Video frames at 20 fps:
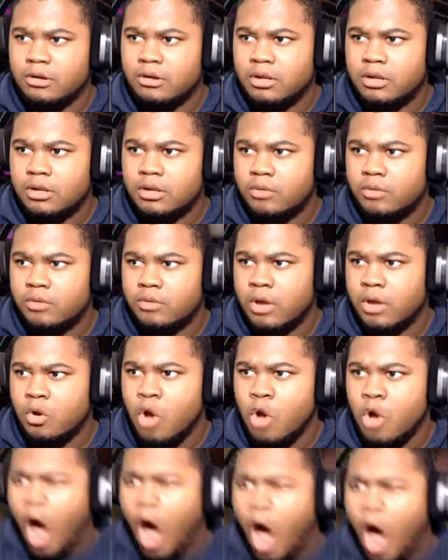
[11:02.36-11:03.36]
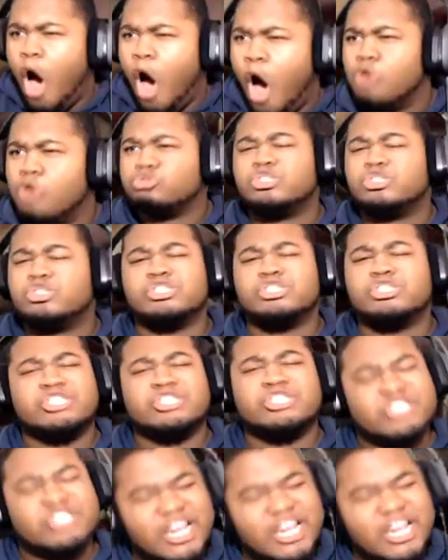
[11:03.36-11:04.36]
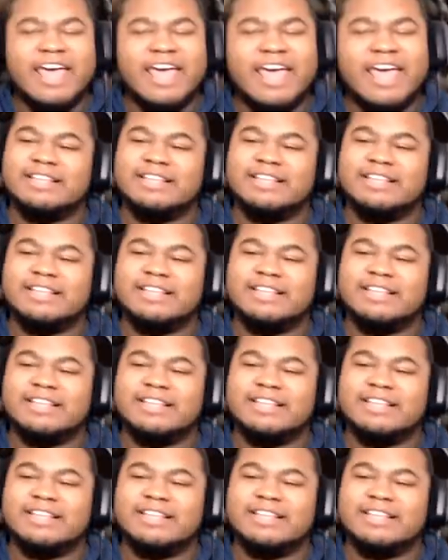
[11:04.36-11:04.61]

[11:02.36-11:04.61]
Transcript: Here we go. Oh, shit!